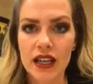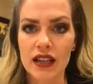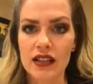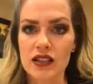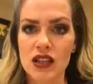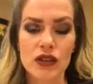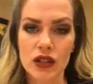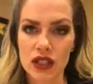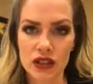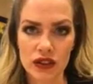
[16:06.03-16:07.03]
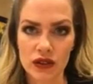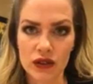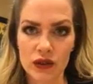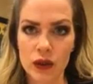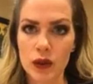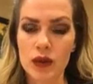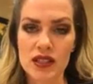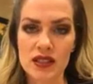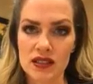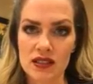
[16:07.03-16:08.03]
and that's all you can do. When we were
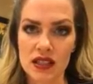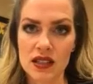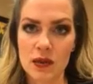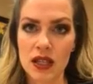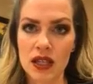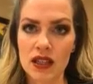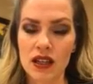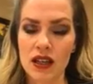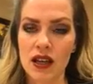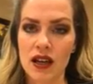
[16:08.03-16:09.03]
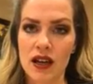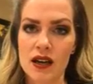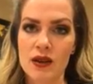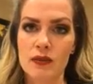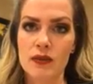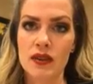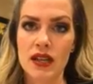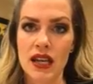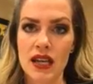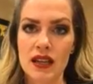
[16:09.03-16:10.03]
at Success Summit,
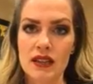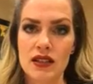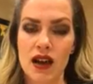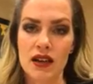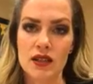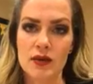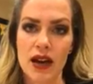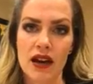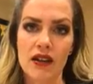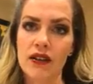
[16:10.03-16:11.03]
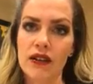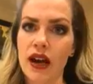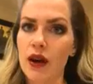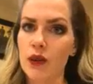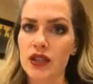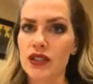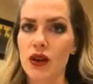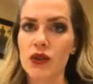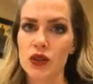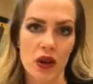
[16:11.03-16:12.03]
Nate talked about how we
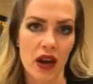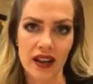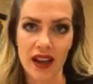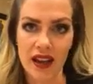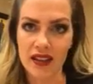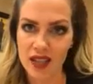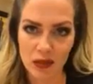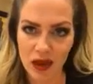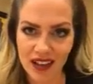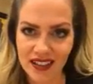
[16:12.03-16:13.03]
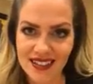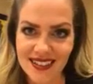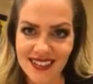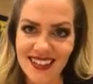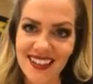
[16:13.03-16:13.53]
don't drag dead bodies.